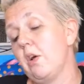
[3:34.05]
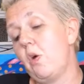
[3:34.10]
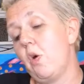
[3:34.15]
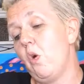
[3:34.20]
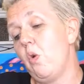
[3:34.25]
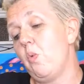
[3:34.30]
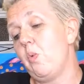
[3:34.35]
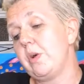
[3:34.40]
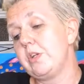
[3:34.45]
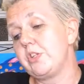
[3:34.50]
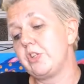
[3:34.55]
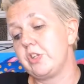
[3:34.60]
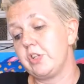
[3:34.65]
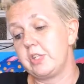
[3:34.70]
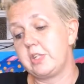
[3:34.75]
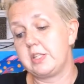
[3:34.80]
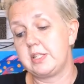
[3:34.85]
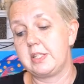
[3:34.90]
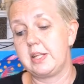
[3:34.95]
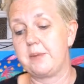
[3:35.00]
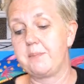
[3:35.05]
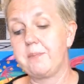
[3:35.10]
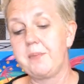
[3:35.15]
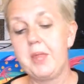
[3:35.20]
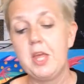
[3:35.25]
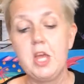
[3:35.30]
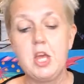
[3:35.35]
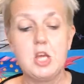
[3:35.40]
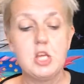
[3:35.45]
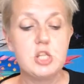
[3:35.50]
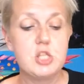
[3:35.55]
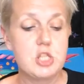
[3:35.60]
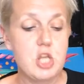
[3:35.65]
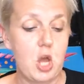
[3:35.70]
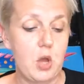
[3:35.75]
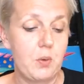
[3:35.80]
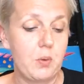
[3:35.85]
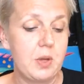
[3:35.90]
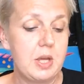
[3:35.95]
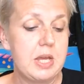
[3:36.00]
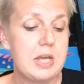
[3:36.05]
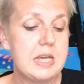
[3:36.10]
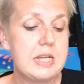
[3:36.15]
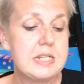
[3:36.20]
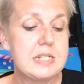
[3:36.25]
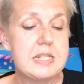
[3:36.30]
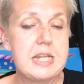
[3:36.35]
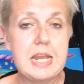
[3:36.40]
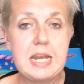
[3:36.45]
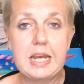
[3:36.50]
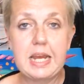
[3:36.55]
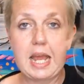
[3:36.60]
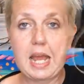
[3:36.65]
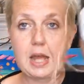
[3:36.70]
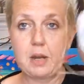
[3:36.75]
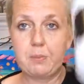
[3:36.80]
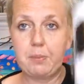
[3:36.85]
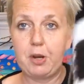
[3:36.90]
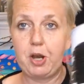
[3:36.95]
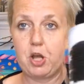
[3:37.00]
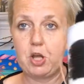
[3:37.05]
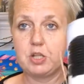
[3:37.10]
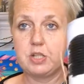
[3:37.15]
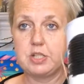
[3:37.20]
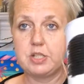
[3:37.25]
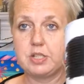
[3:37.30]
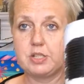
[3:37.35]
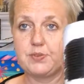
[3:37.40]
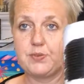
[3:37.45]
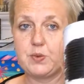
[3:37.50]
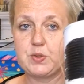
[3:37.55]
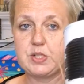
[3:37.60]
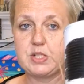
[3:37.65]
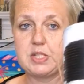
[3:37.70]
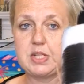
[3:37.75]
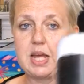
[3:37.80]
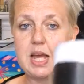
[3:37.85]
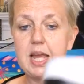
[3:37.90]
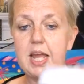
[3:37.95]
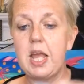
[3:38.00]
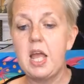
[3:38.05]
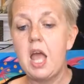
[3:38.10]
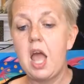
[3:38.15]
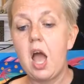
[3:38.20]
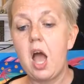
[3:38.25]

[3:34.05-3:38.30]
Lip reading: always good, isn't it? So tin can planters for today.